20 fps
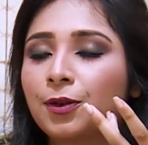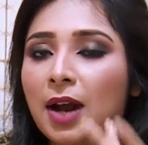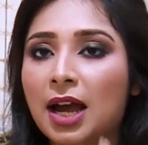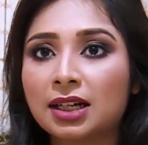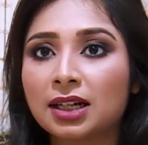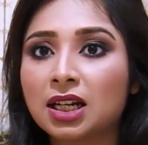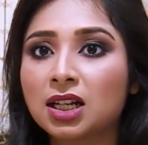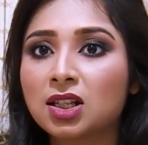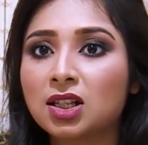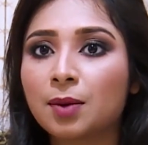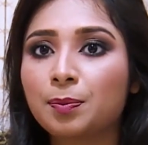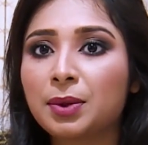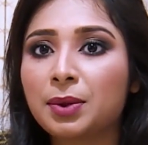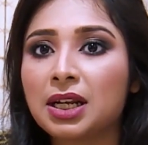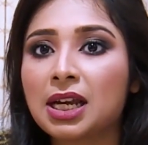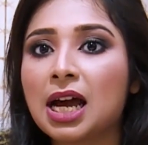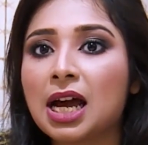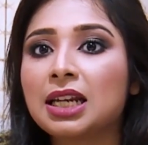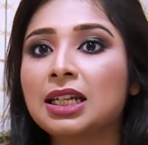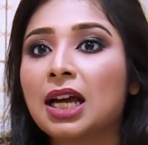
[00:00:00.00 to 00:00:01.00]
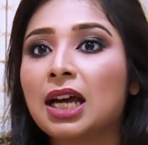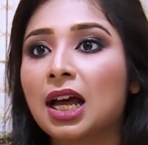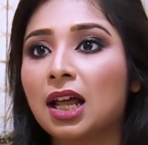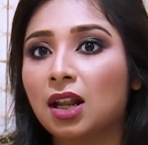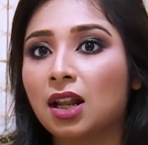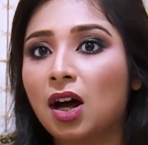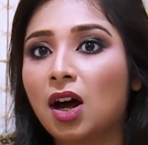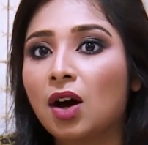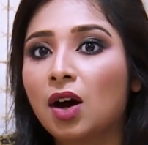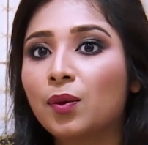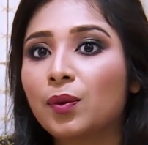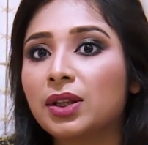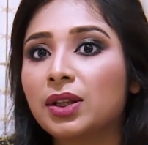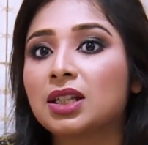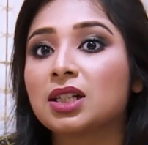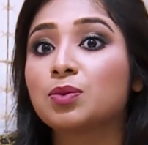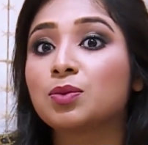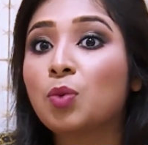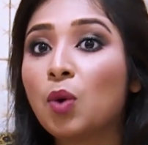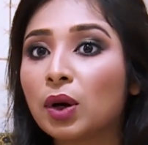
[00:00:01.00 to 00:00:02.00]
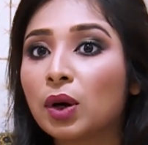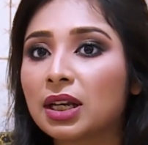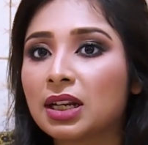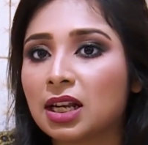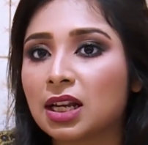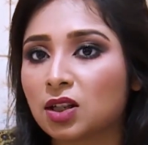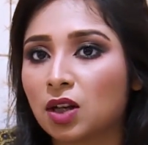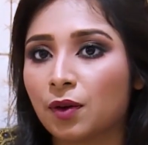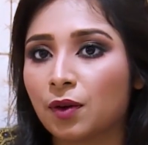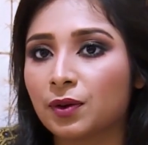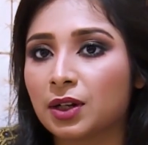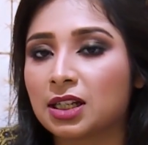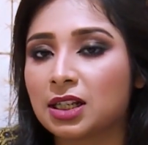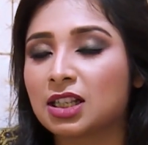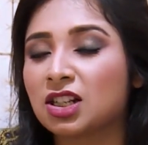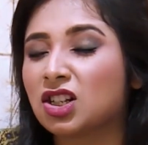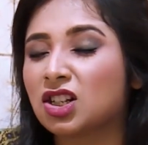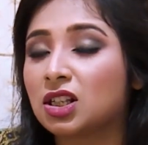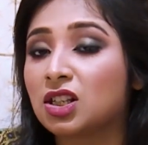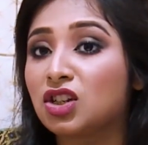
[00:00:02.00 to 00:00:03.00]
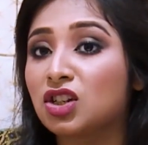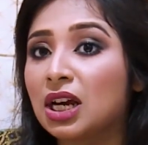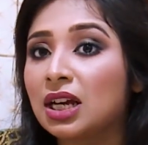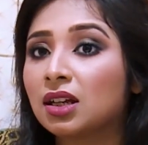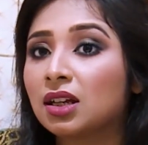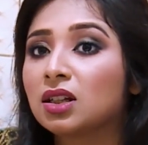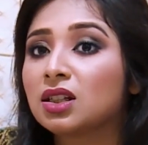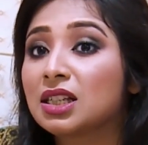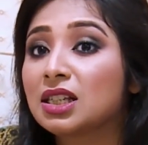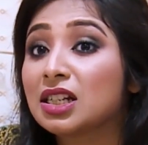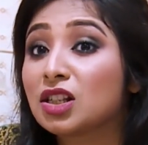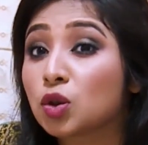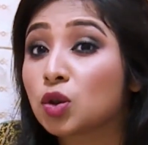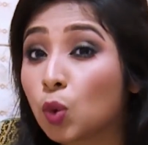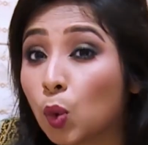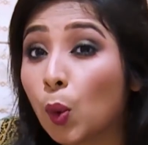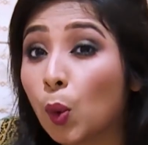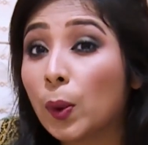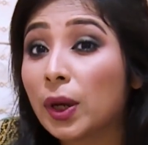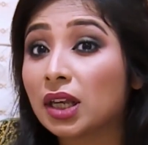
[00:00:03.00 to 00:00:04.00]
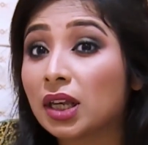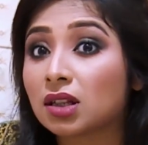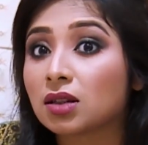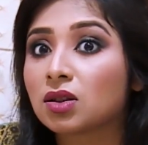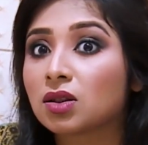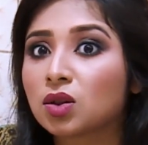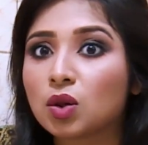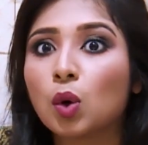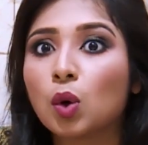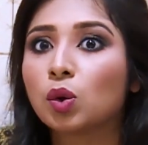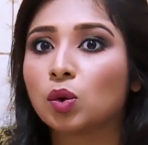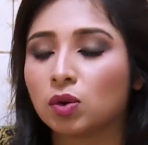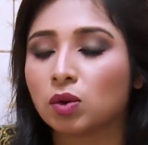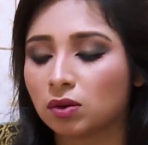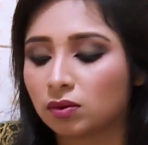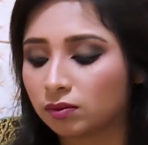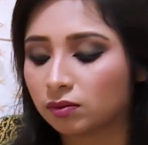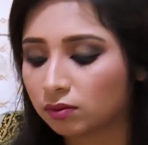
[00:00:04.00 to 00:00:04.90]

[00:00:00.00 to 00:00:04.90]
fragrance of biryani along with the smokiness of it just going so good.